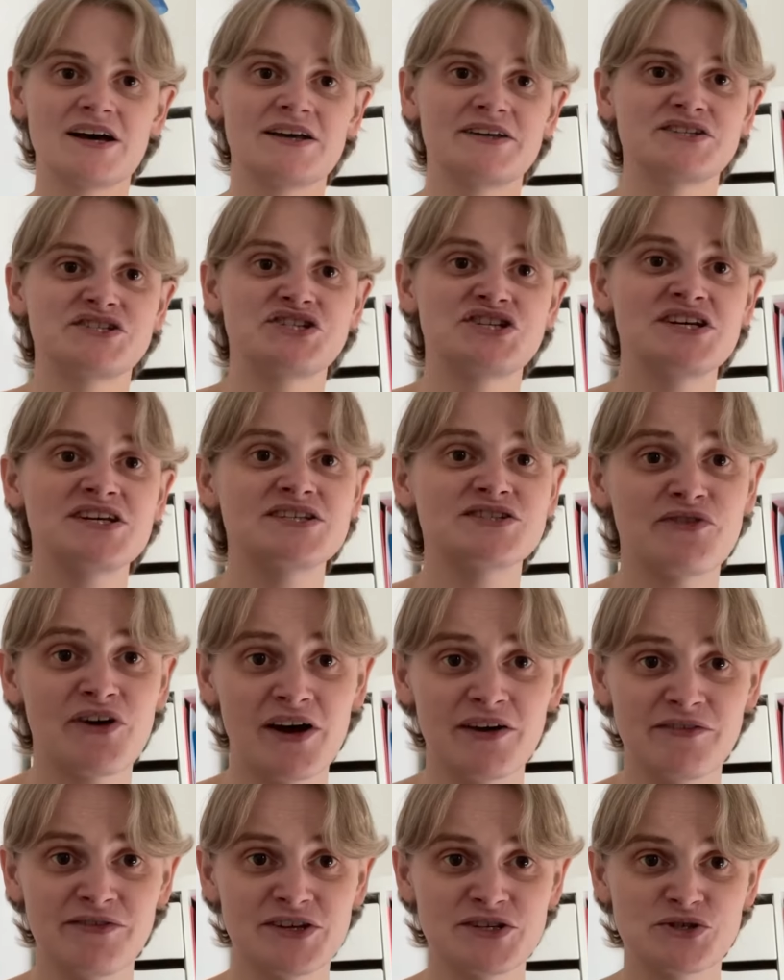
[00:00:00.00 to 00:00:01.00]
She's
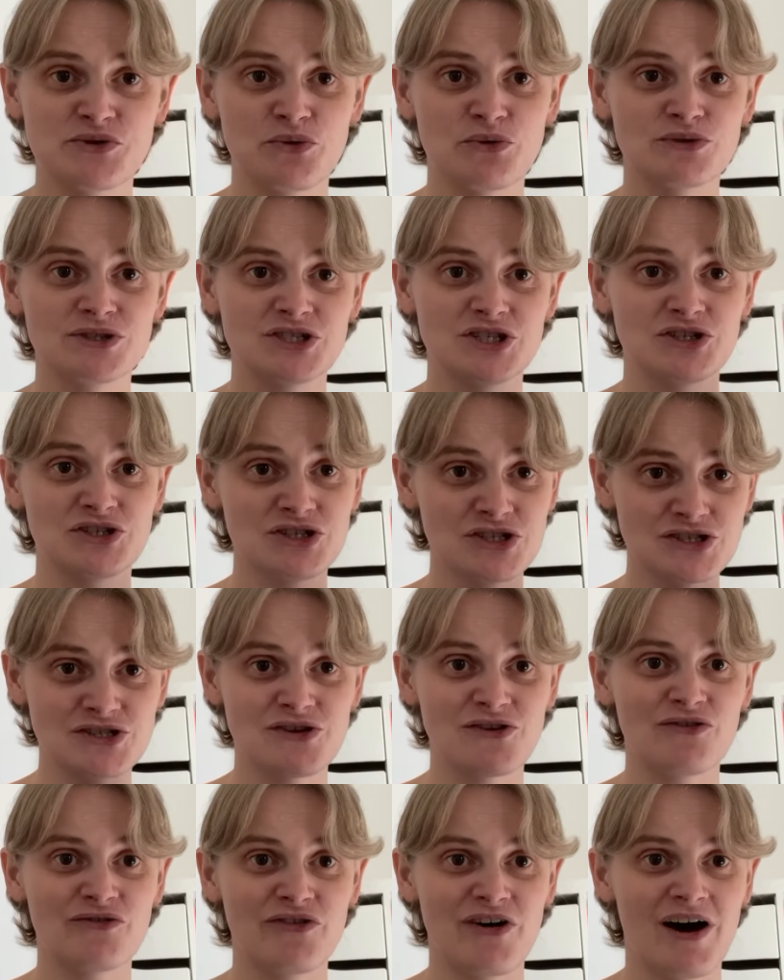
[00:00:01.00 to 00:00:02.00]
5 years old, she just
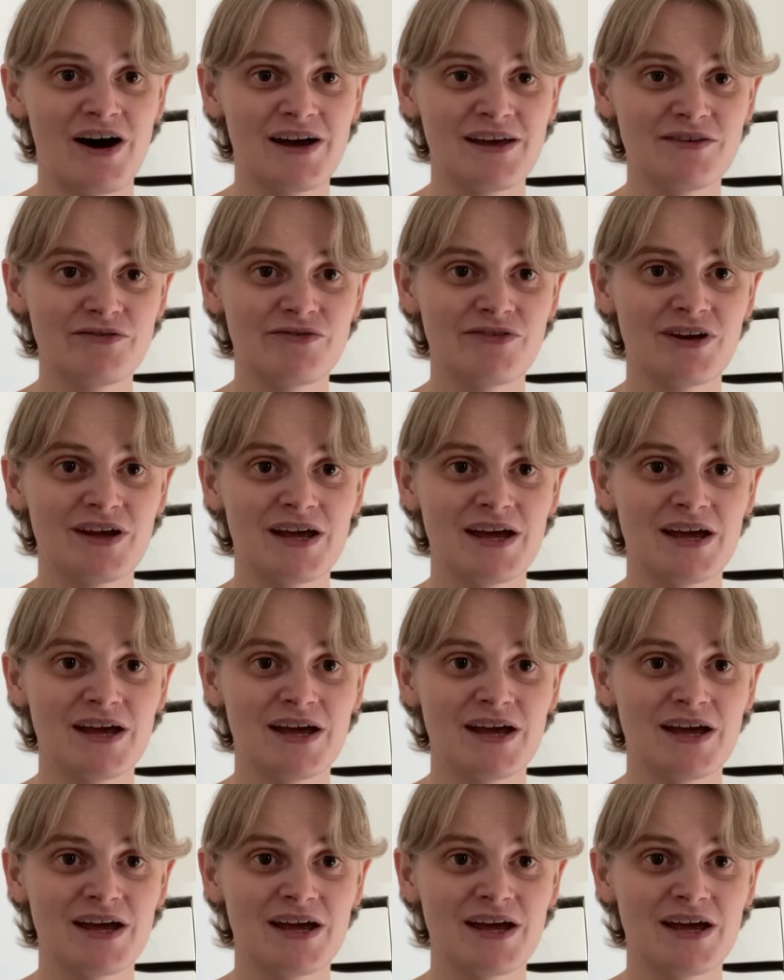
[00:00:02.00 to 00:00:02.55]
turned 5,